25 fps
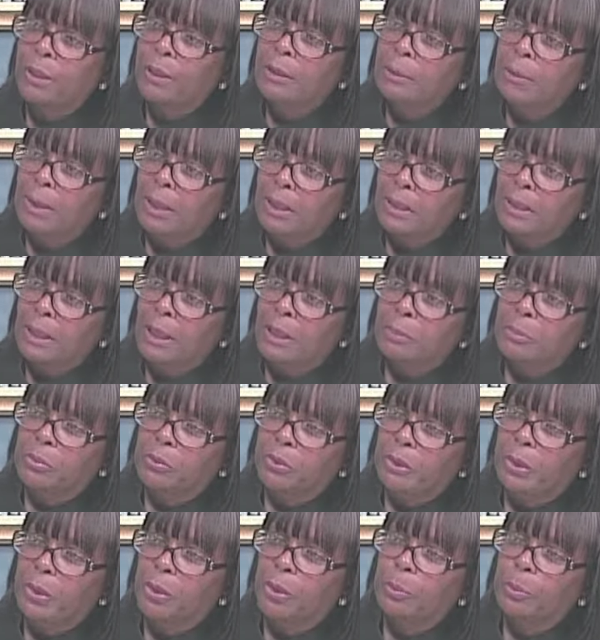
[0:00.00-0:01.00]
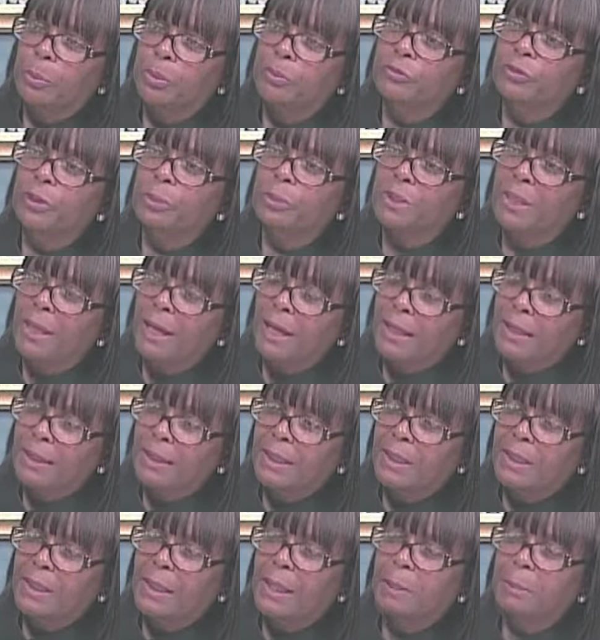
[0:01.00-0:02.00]
The main library open from 9
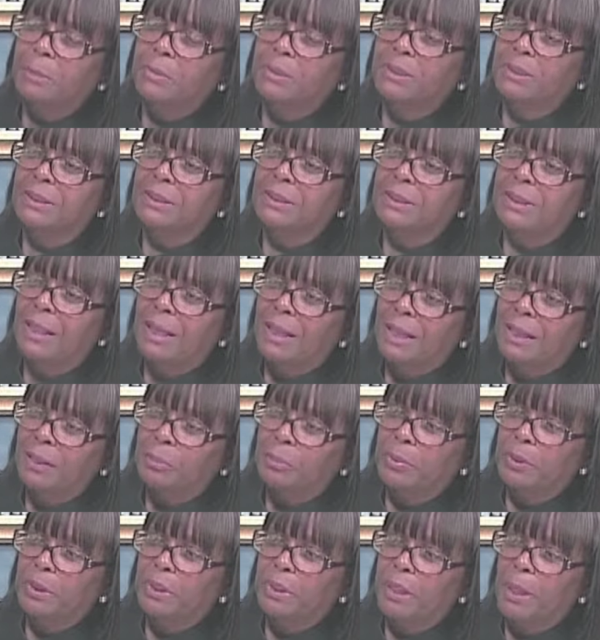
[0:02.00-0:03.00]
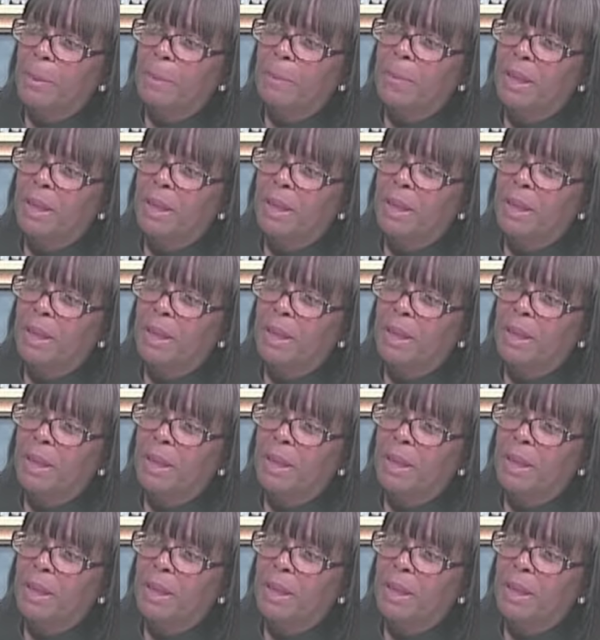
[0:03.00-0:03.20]
a.m. Mm -hmm. to mm-hmm. 9 p.m.